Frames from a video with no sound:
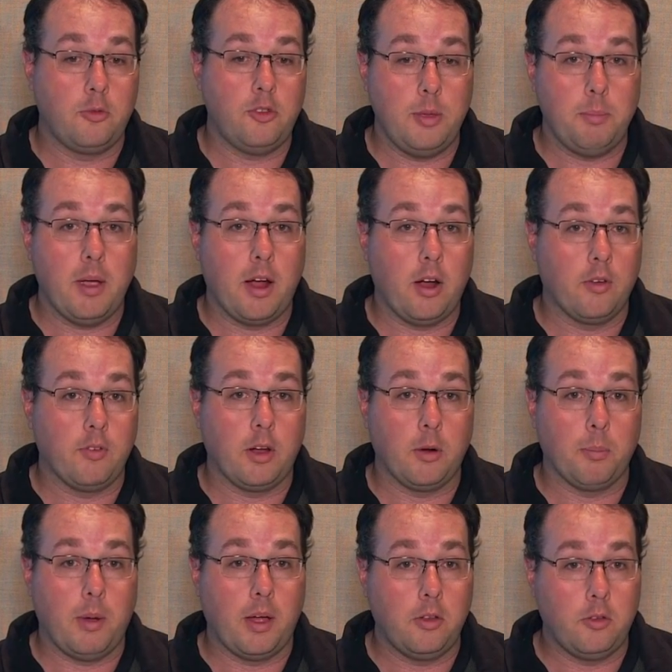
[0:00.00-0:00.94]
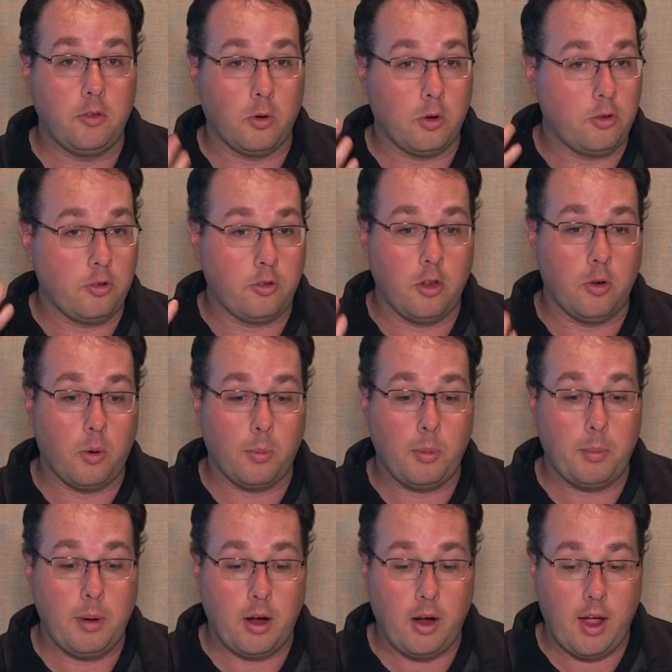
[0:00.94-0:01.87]
cheap pair of earbuds or just a
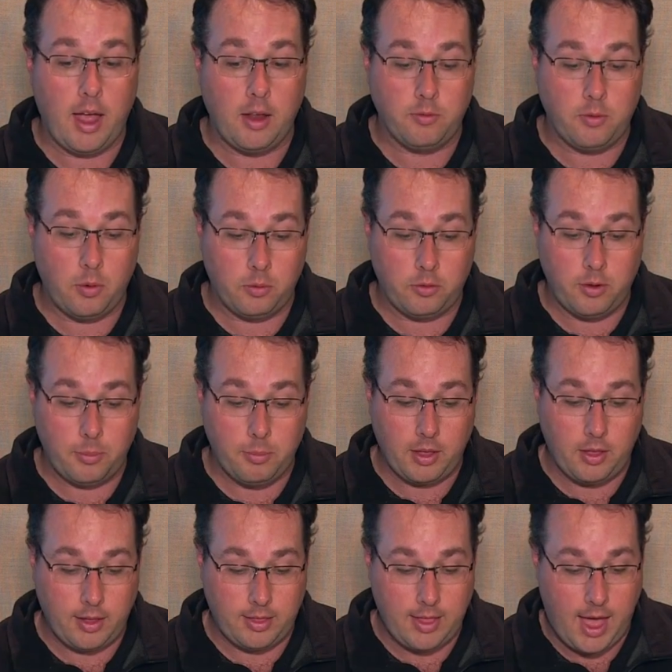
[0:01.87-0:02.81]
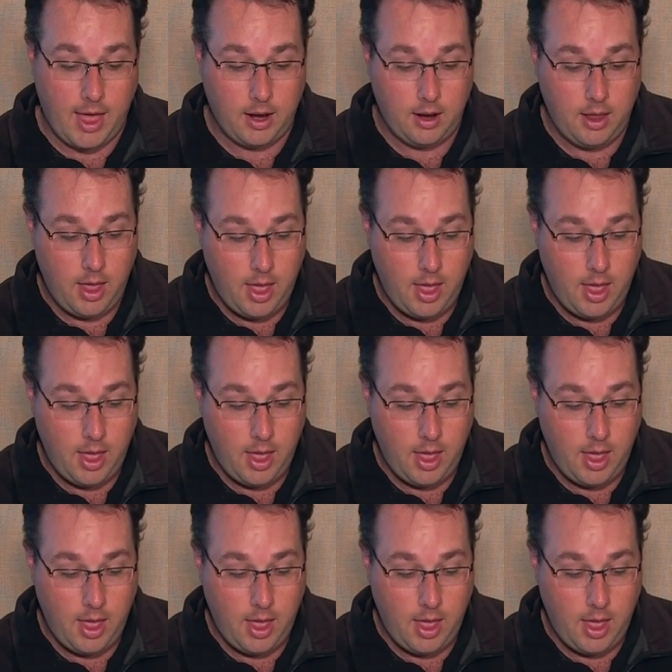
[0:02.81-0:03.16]
normal pair of headphones, something like that.